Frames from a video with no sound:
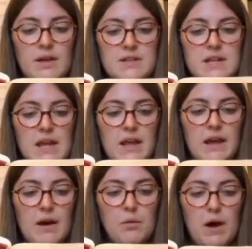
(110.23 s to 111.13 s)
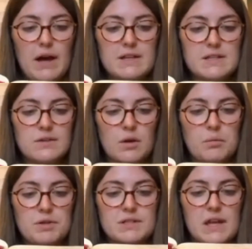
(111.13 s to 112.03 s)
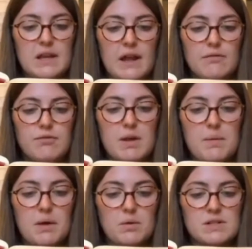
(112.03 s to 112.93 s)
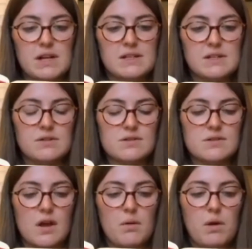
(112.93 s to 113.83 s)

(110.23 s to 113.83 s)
taking out what I did not put in and reaping what I did not sow?